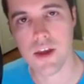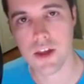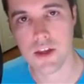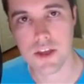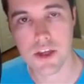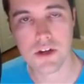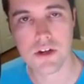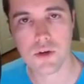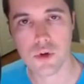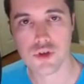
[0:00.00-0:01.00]
in a
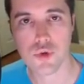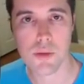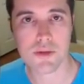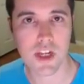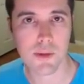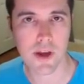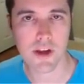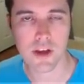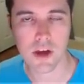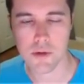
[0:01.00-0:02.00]
year, or 20% of my
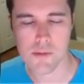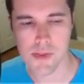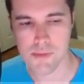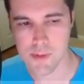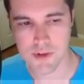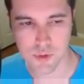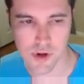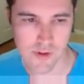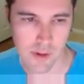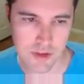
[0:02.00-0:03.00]
income, or maybe it's
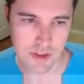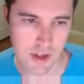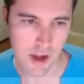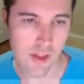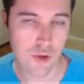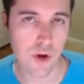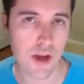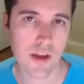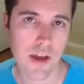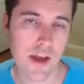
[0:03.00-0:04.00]
25%. Either
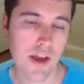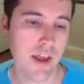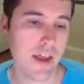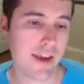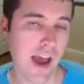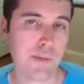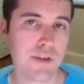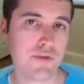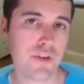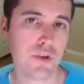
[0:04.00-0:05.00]
way, it
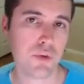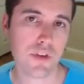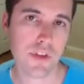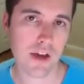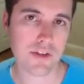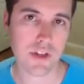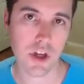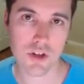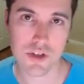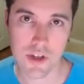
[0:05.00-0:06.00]
caps at
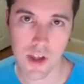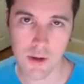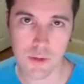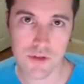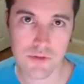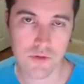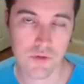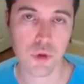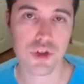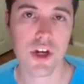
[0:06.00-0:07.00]
$51,000, and I was
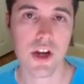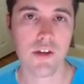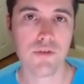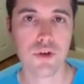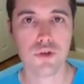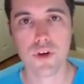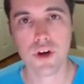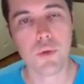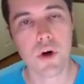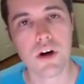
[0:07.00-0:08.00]
fortunate enough to do
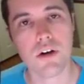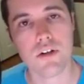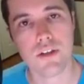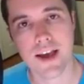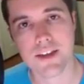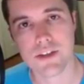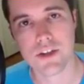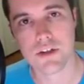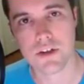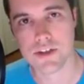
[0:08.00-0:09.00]
very well last
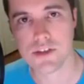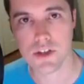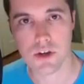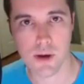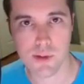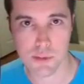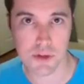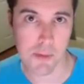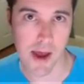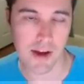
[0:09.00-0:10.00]
year, and so I was
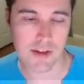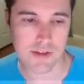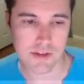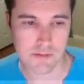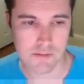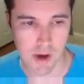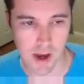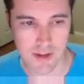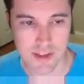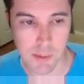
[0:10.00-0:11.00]
able to max
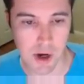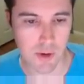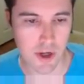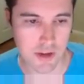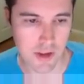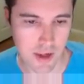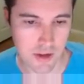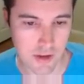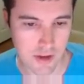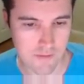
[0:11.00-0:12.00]
my SEP IRA and
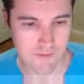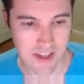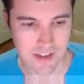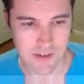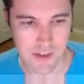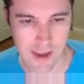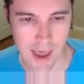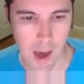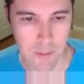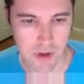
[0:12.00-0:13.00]
invest the
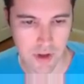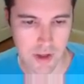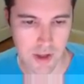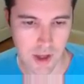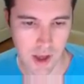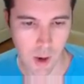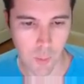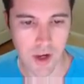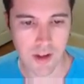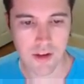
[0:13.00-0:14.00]
cap.
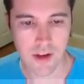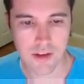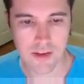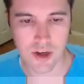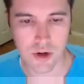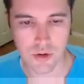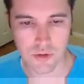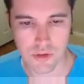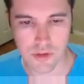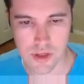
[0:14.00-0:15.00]
I waited
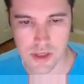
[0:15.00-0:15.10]
until